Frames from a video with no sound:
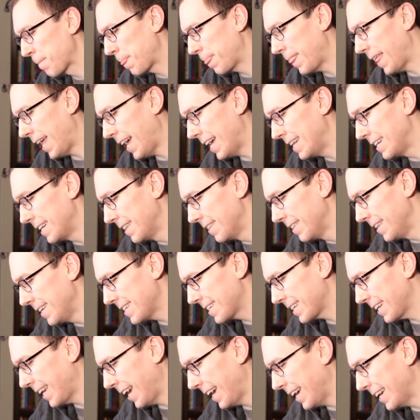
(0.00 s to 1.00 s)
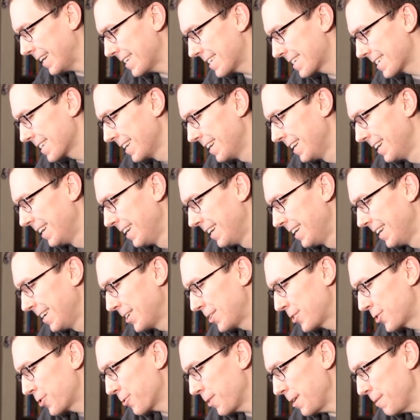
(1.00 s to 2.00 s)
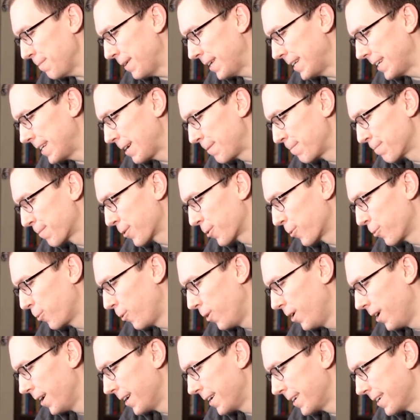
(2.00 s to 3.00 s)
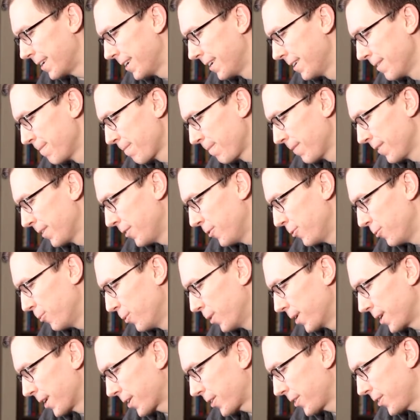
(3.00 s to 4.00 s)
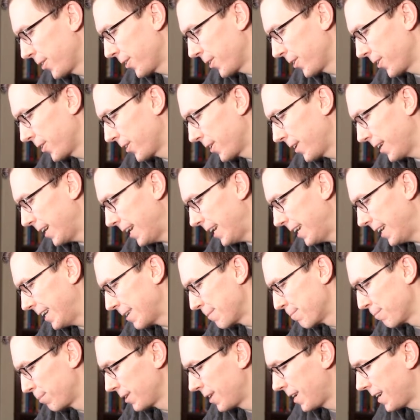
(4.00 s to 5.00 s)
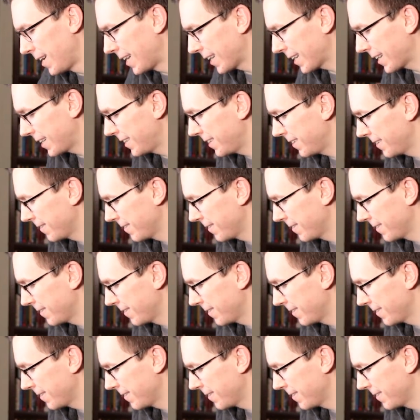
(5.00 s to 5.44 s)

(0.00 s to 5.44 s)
And in this case, treatment number 1 would occur in block.